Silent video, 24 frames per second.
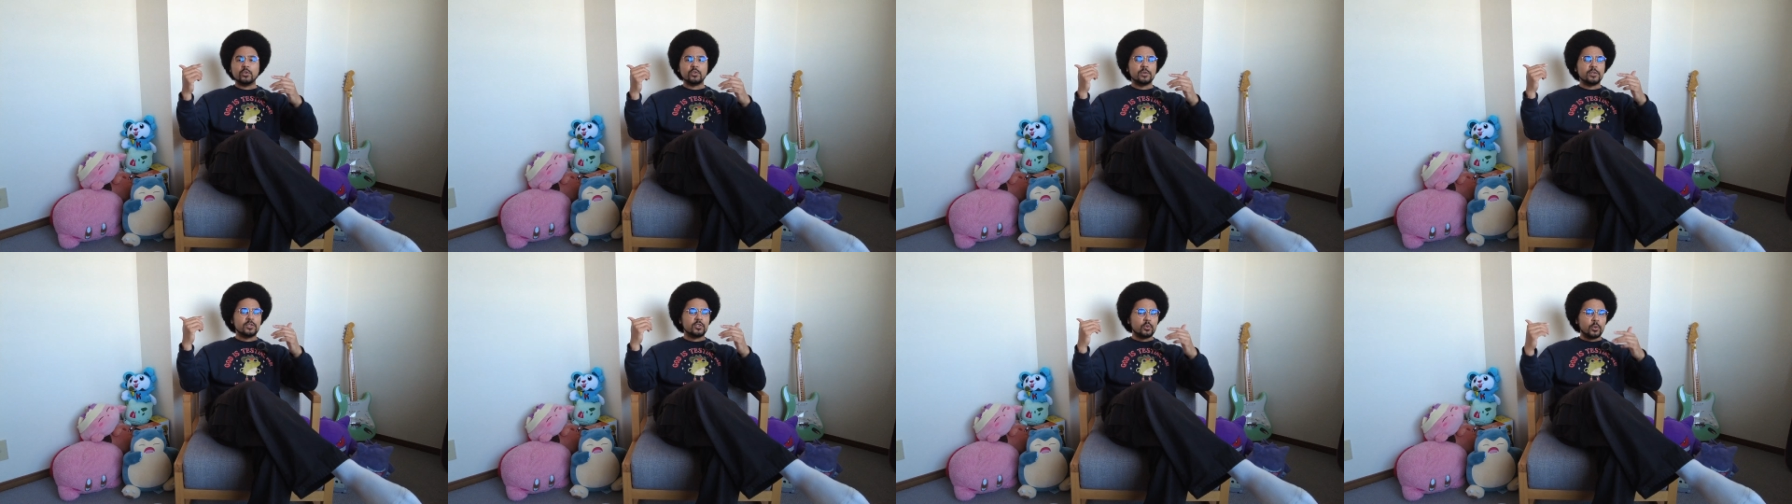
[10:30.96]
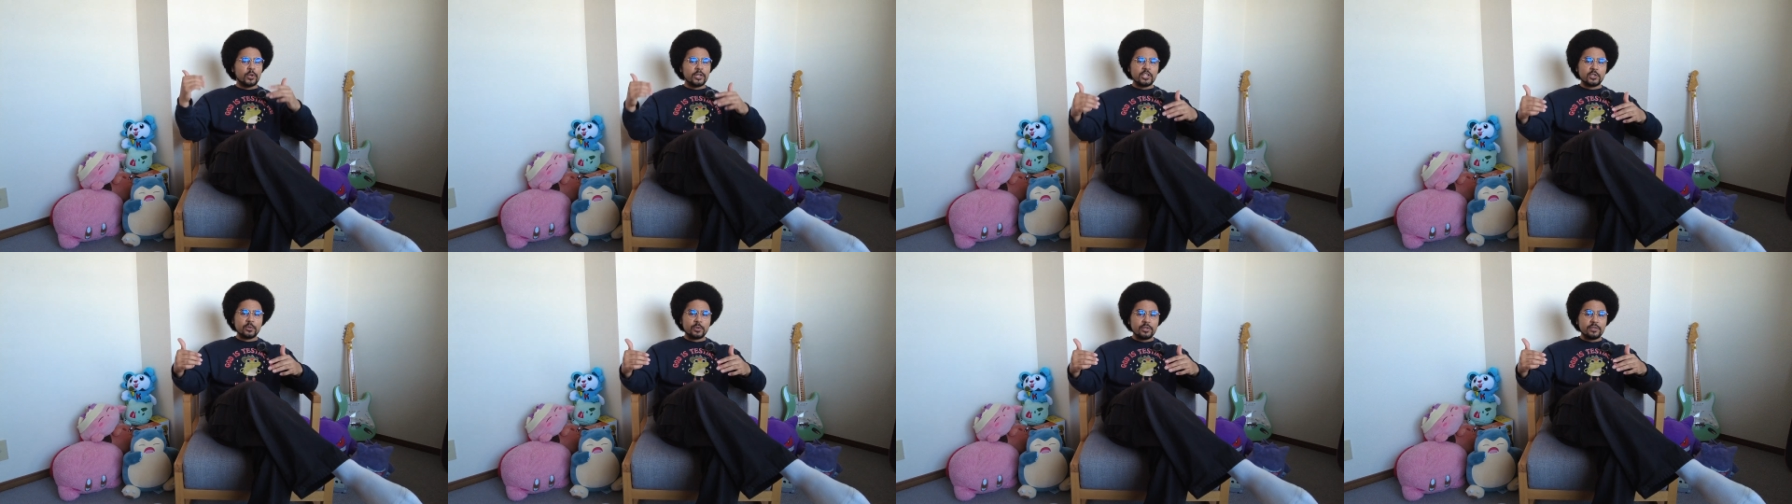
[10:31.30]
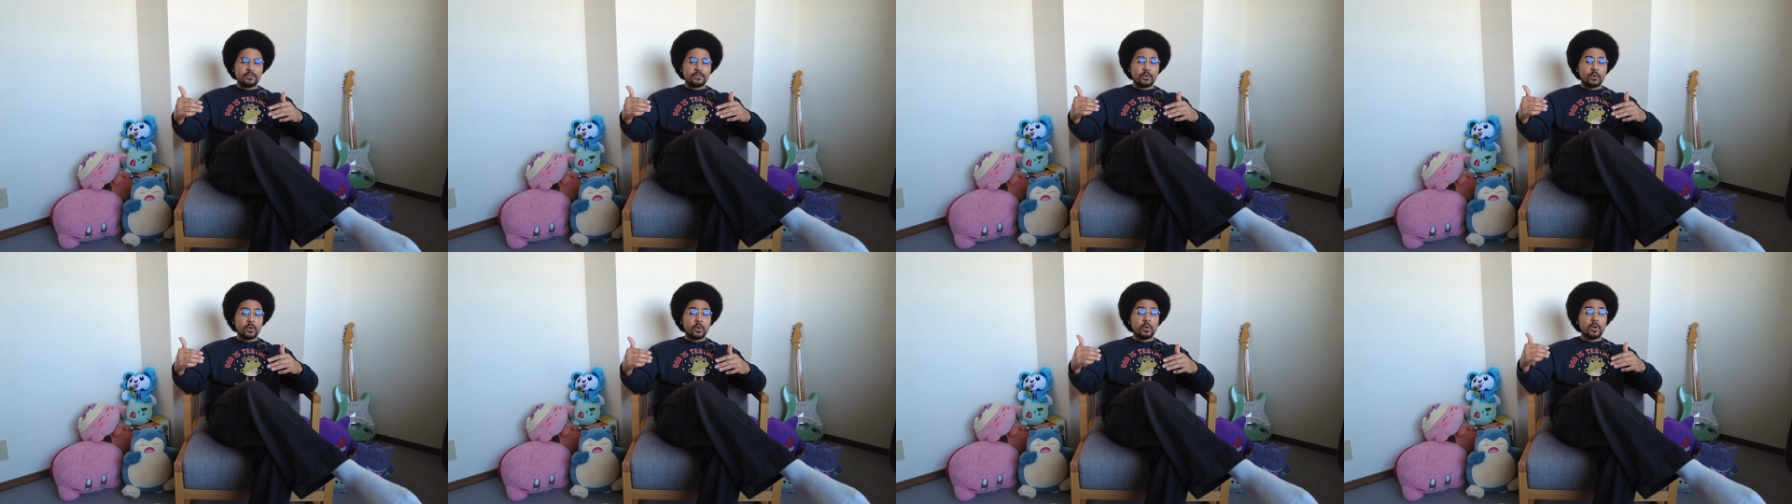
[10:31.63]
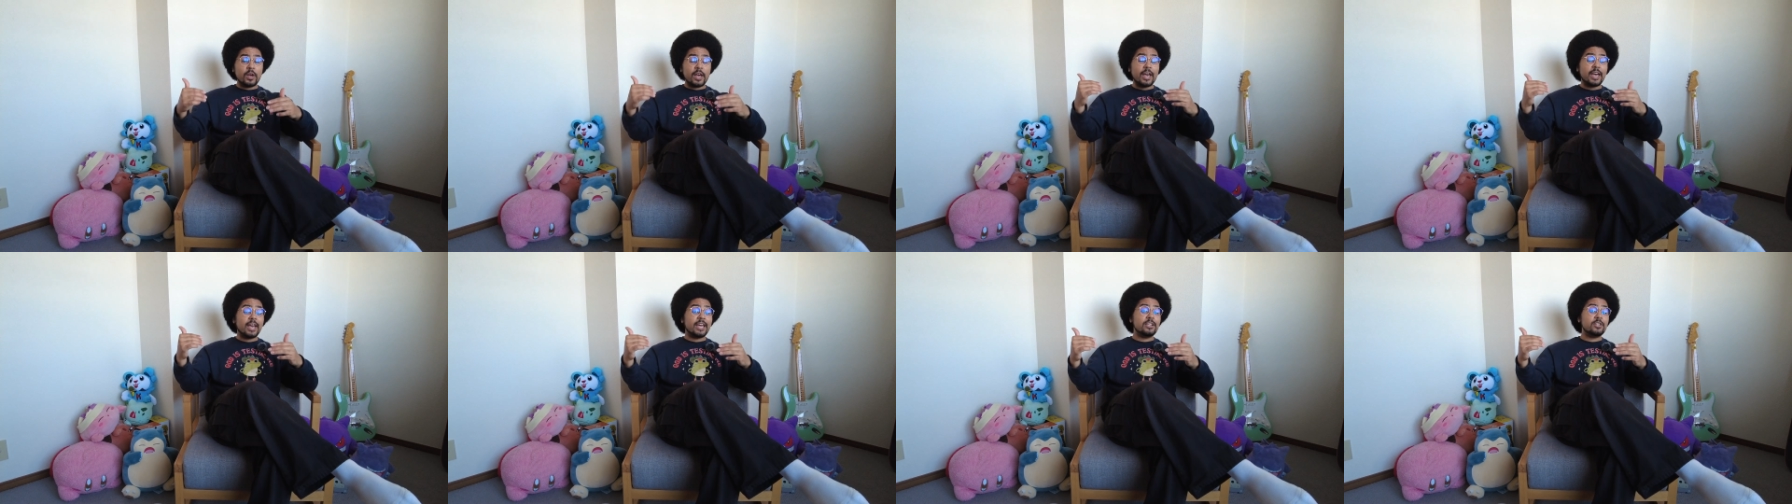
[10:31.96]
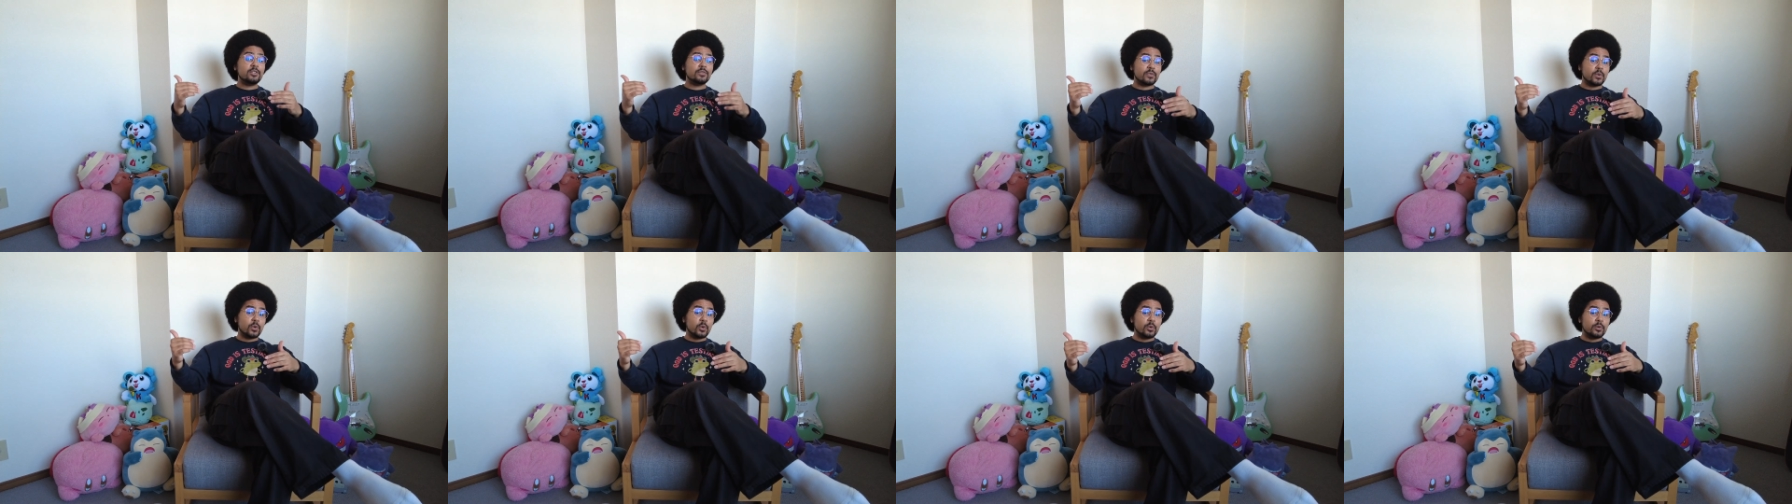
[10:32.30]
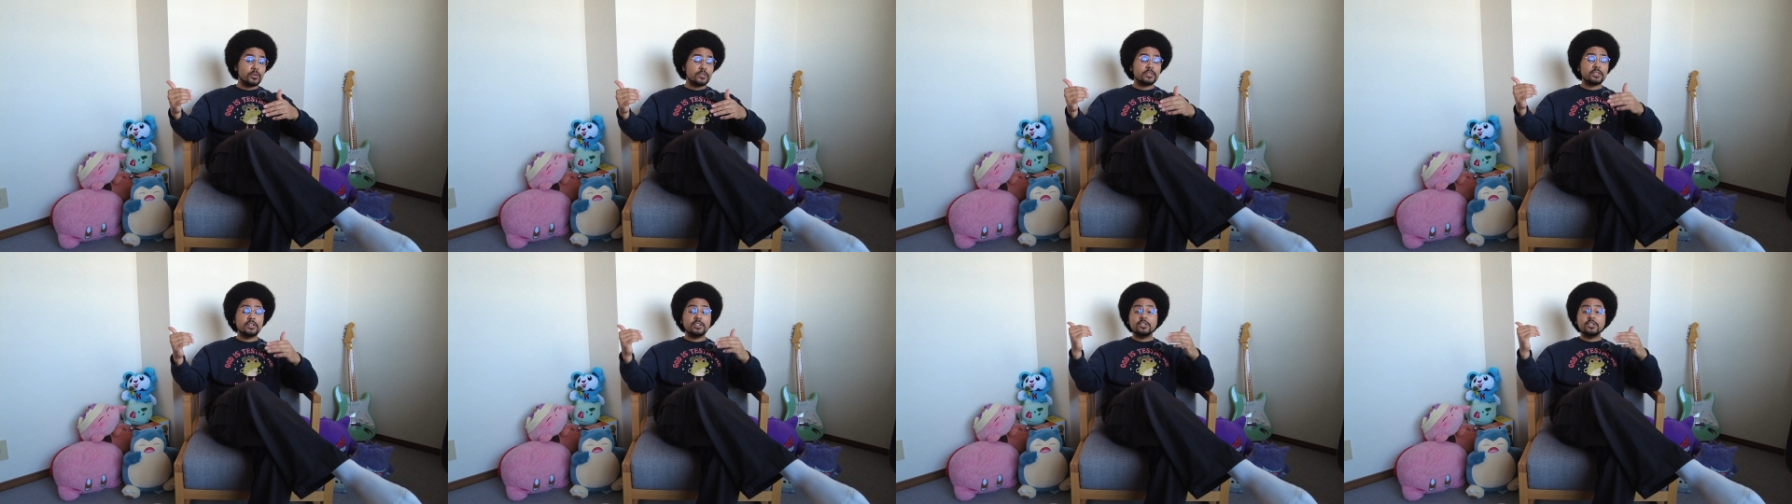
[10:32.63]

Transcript: we're doing 2024 and of course